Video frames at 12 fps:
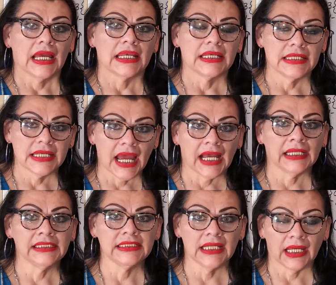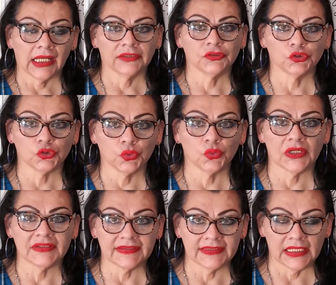
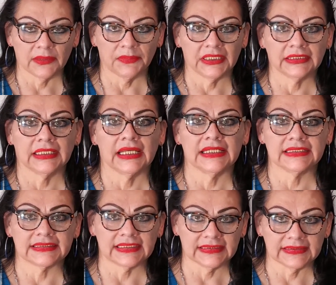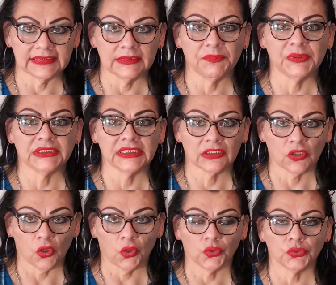99217 is the CPT
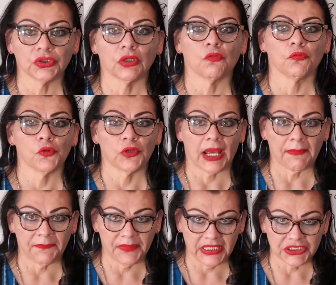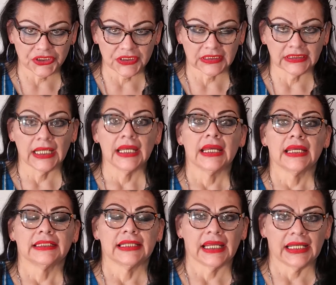code for a patient
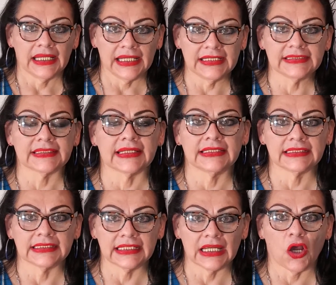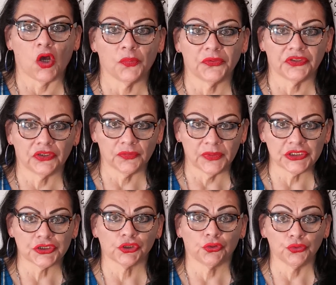that is in the
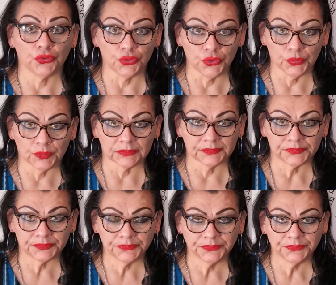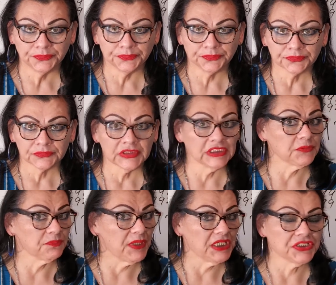observation room. This
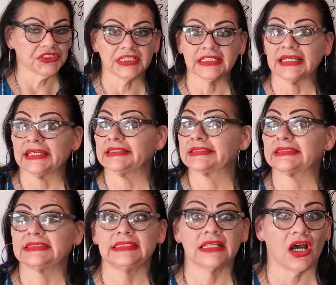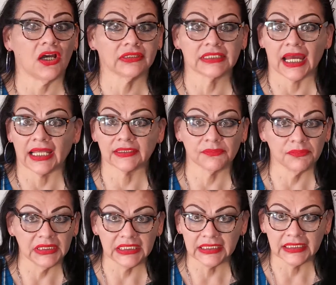patient is not
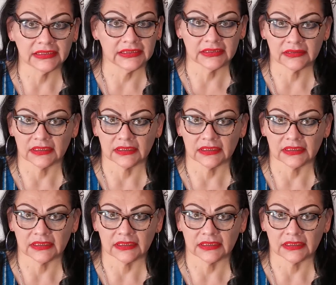admitted